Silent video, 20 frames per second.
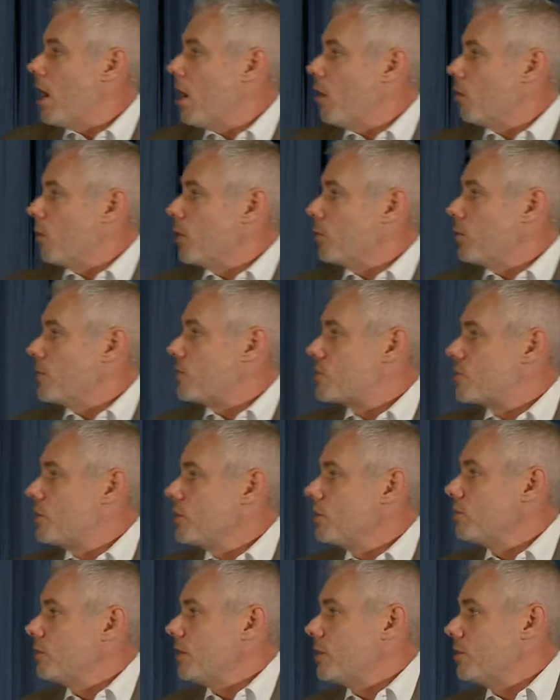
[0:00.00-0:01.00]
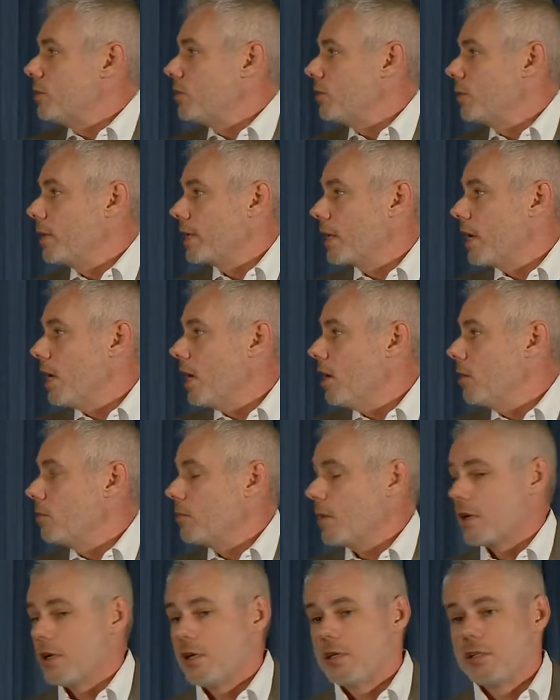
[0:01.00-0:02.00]
We would still be doing
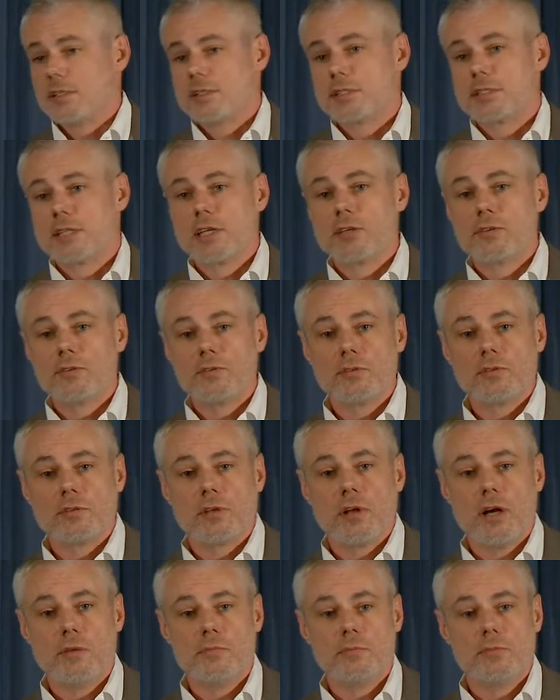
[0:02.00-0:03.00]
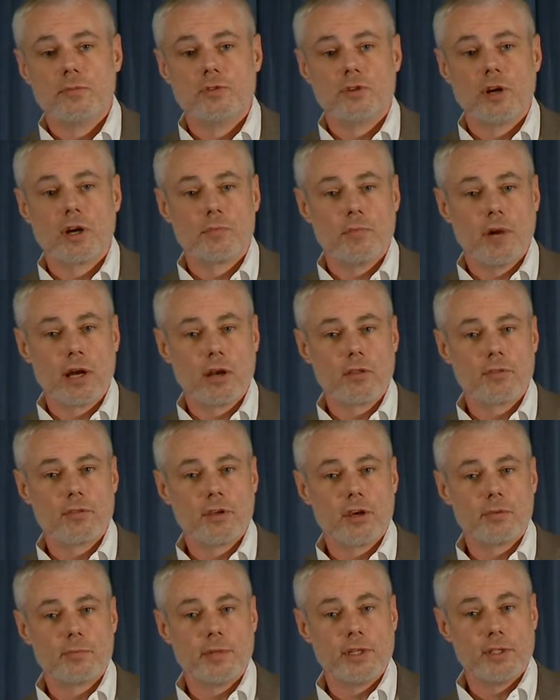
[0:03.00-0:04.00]
single drug
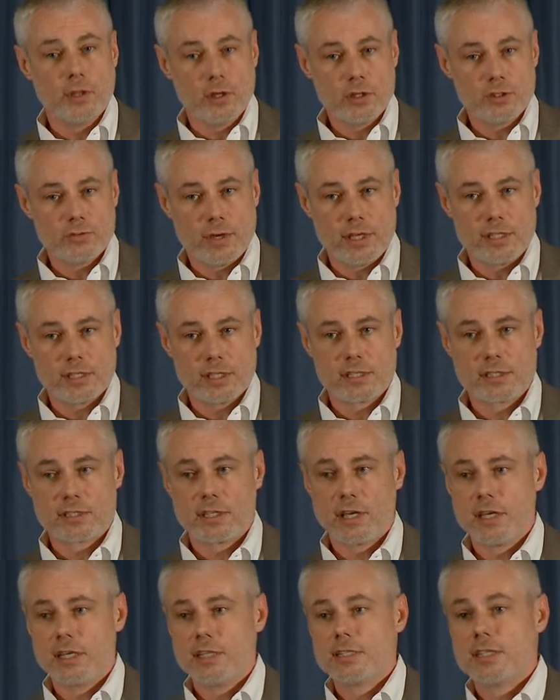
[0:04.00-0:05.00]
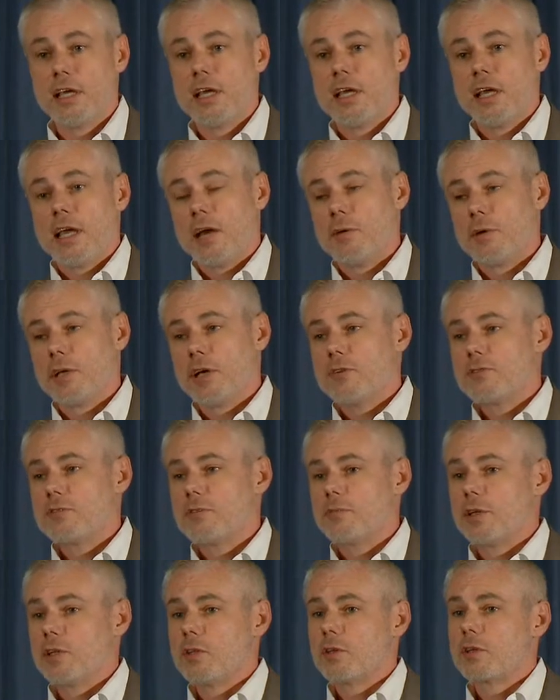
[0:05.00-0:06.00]
monotherapy dose-ranging studies, and we'd also
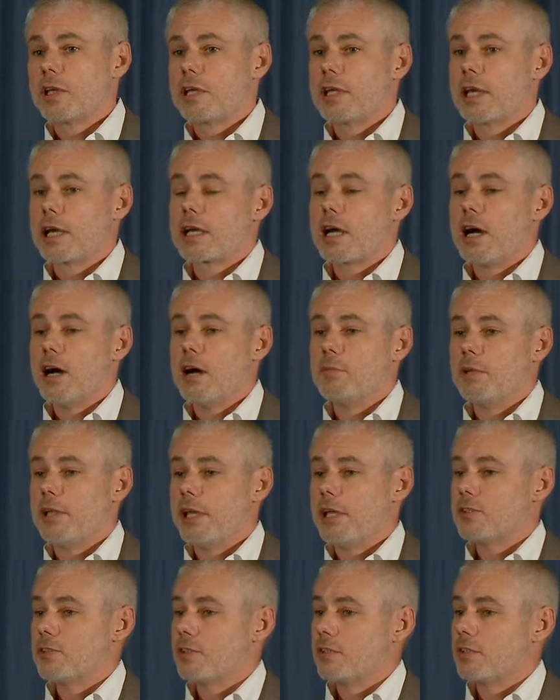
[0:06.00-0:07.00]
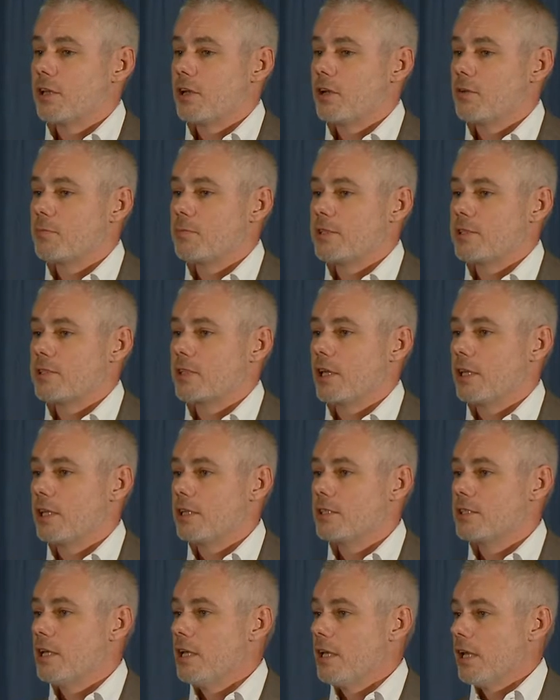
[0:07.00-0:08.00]
be looking at combination therapy
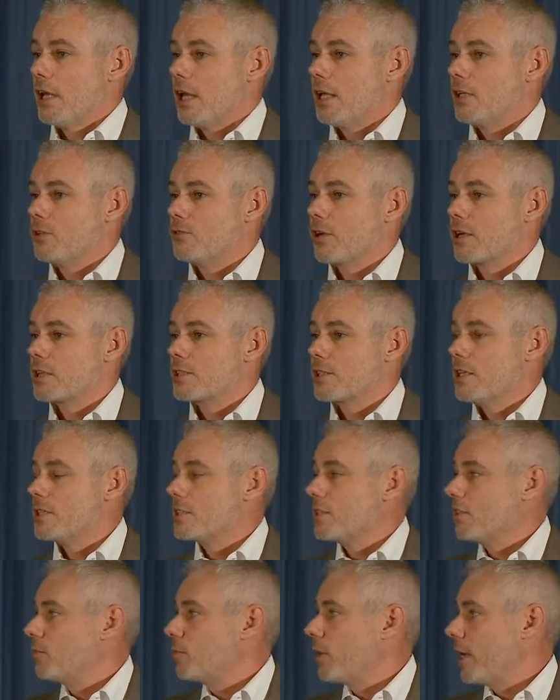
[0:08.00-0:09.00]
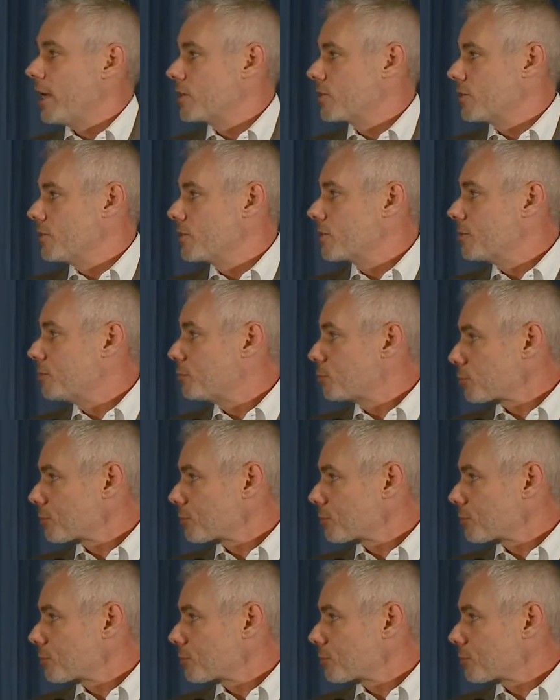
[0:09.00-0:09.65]
studies in drug-sensitive patients.